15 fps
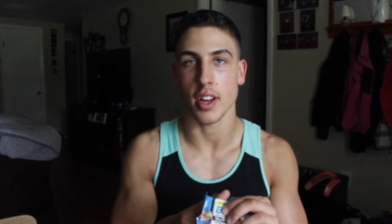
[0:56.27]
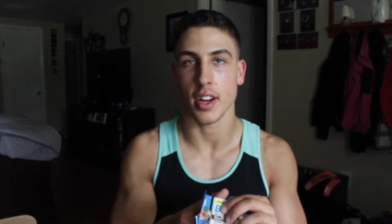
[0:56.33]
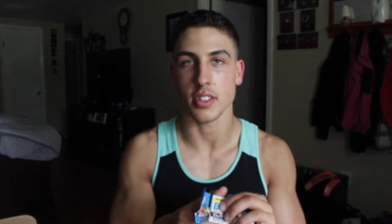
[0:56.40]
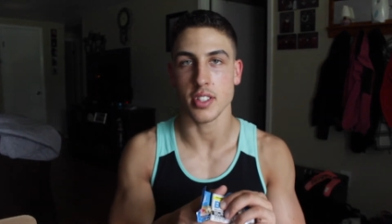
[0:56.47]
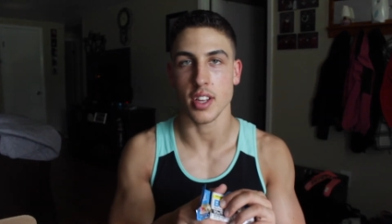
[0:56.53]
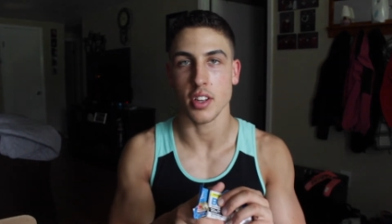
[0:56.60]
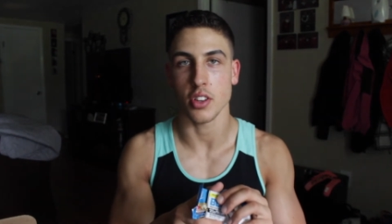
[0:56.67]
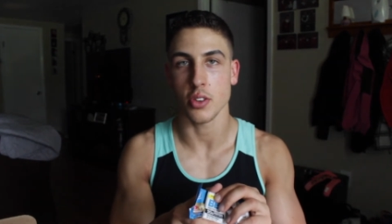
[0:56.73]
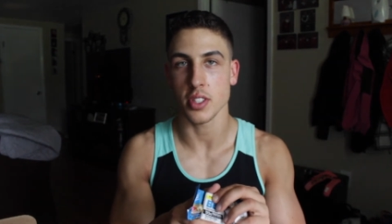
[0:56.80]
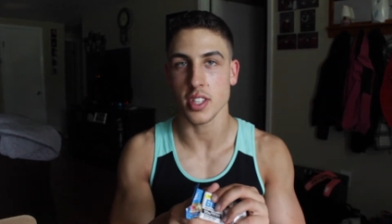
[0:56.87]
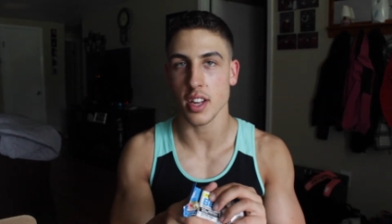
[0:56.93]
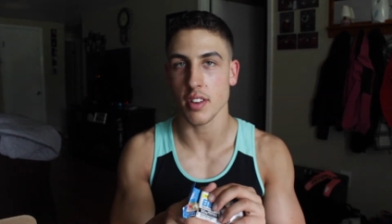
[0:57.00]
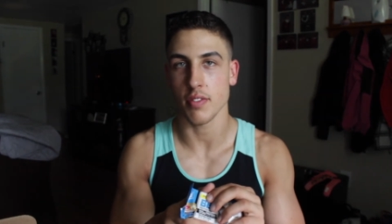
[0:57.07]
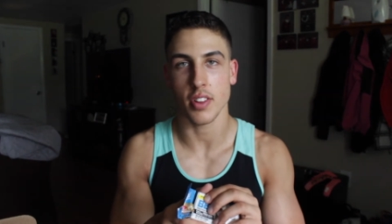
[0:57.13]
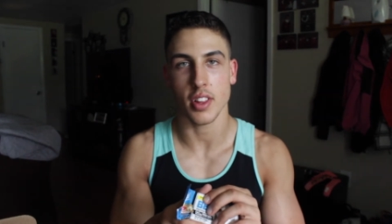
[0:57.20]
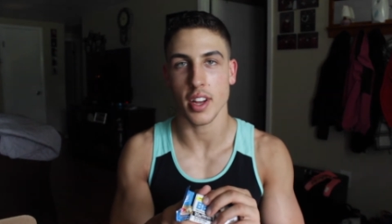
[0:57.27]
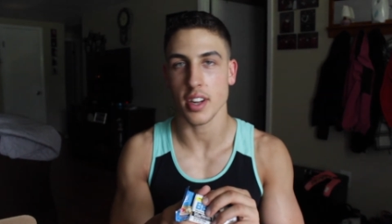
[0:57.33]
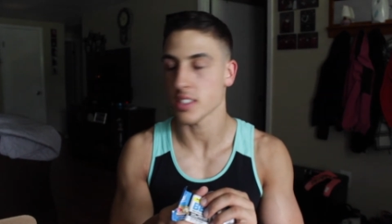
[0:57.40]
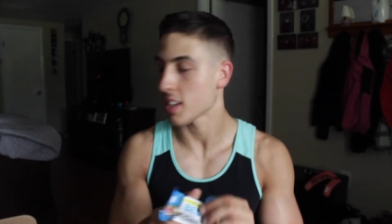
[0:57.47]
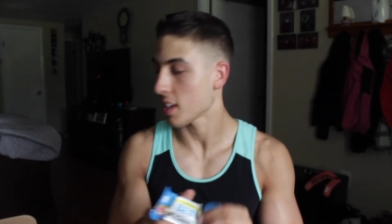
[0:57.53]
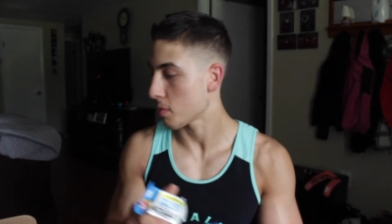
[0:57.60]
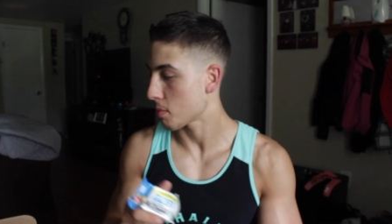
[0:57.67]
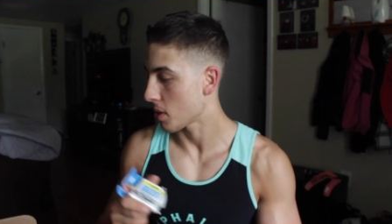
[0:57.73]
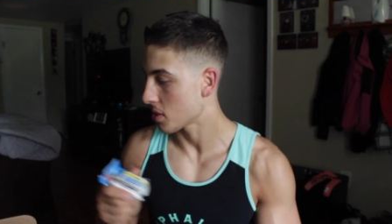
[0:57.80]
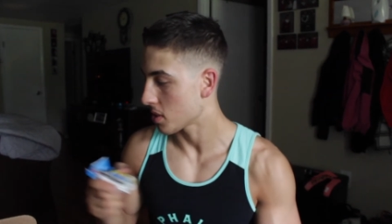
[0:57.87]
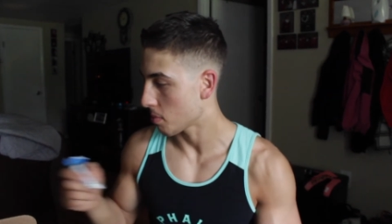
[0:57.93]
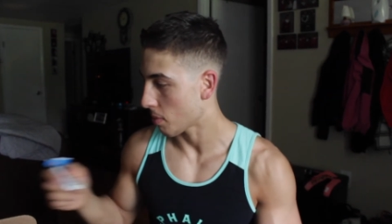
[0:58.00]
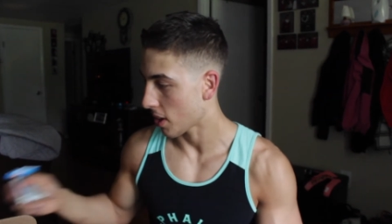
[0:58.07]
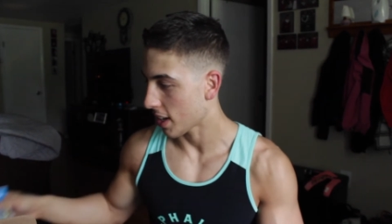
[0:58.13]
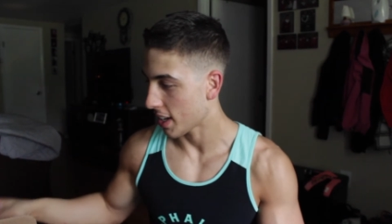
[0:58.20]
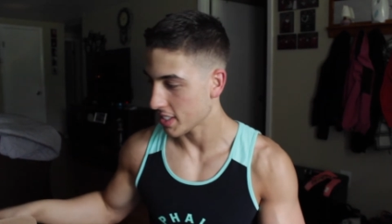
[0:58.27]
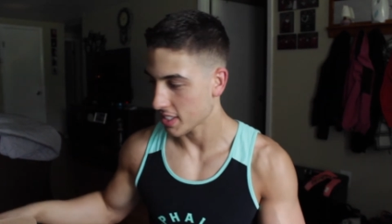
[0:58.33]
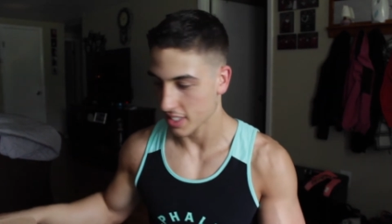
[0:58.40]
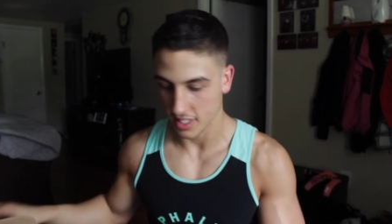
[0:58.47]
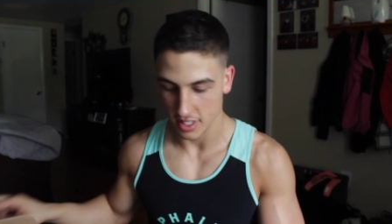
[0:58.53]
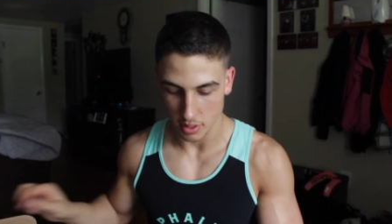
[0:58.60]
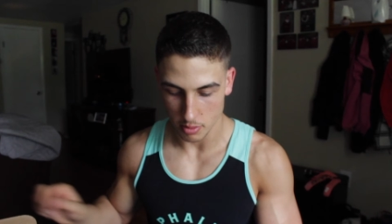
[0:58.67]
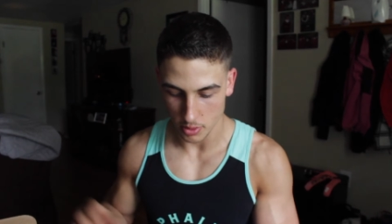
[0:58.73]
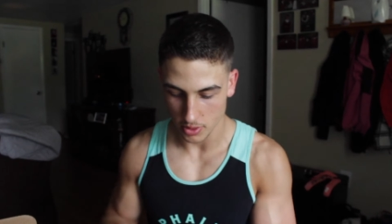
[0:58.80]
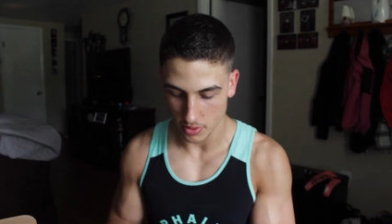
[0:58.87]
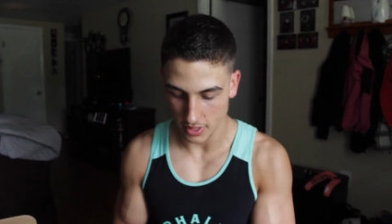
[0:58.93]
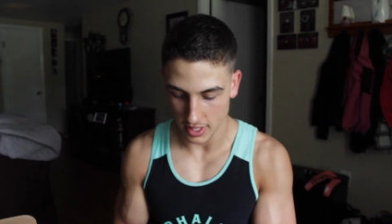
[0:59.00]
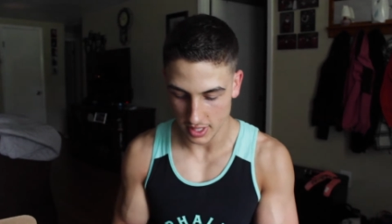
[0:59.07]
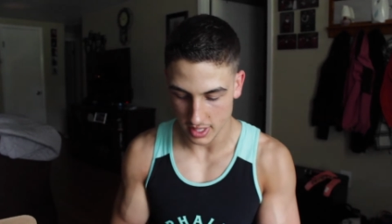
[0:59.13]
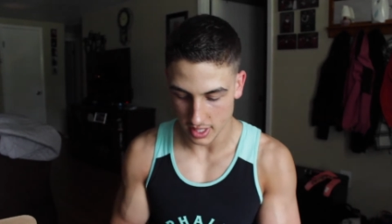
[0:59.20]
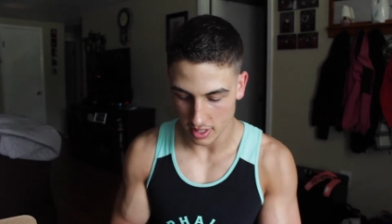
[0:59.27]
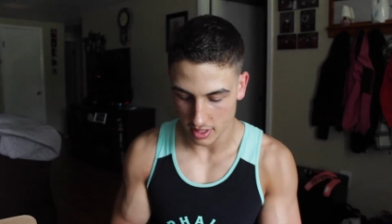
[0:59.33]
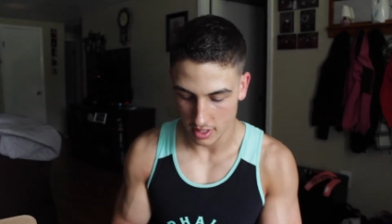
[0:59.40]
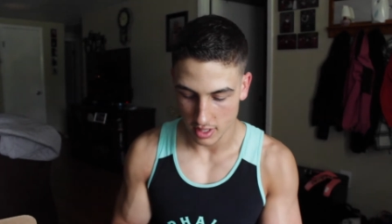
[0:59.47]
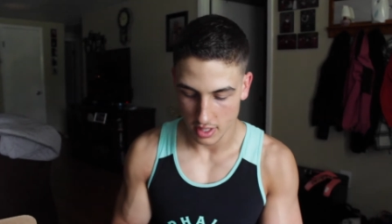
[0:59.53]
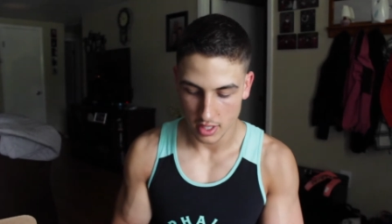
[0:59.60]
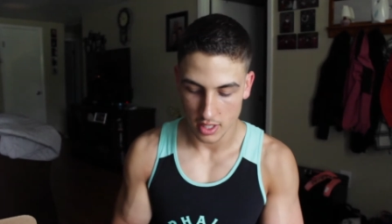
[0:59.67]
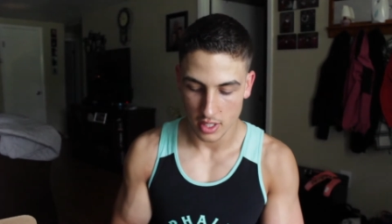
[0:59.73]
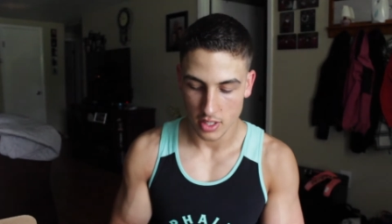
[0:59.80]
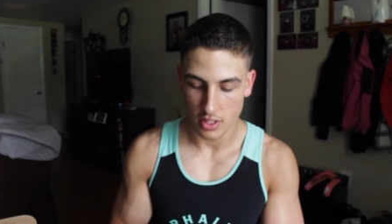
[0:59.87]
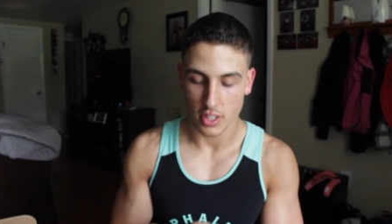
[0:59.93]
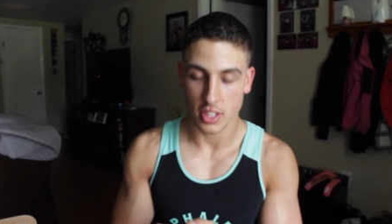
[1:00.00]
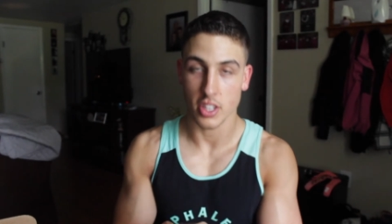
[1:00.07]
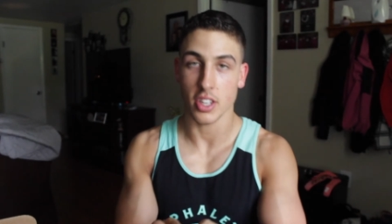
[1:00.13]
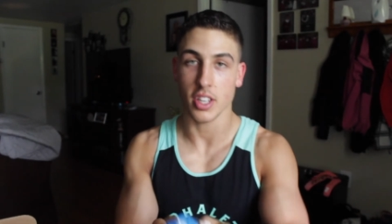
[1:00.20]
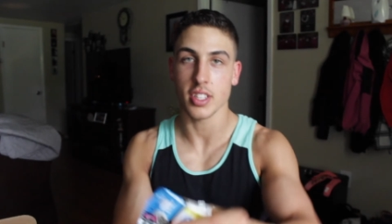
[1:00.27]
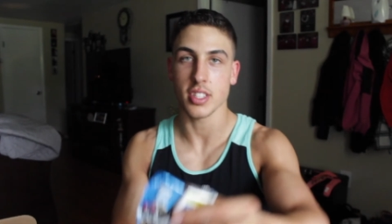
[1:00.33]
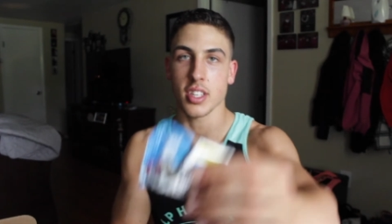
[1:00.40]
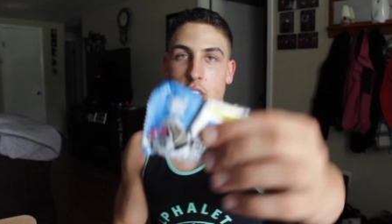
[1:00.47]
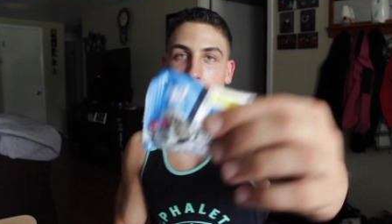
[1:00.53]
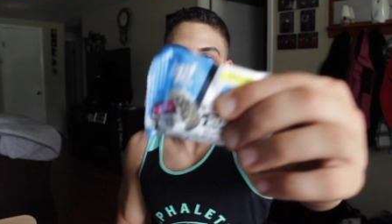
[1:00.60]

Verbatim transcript: the outside. You always gotta fill the outside of the protein bar, guys. It's the number one way to tell. Cookies and